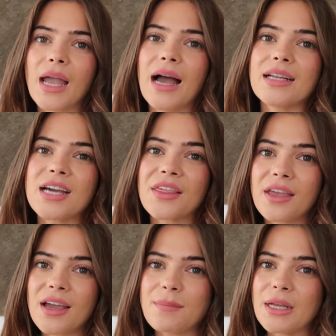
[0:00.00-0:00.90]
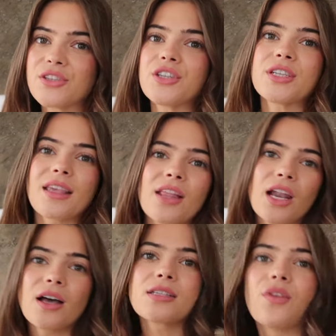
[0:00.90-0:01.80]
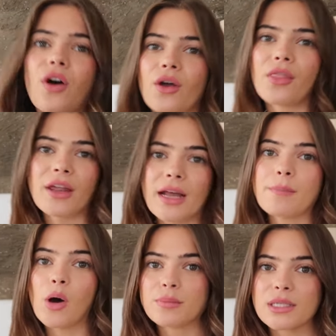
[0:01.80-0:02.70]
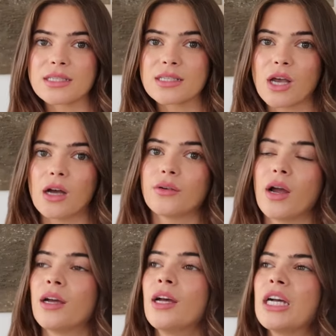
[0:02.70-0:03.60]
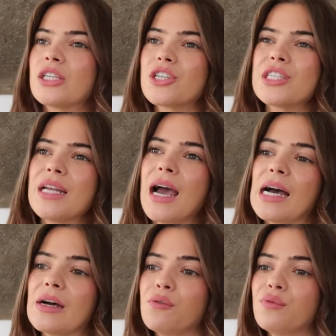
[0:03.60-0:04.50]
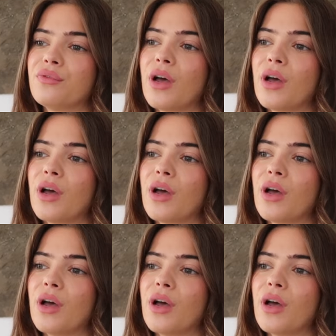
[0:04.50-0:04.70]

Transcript: And I think I mentioned in the last vlog that I popped into Zara just to have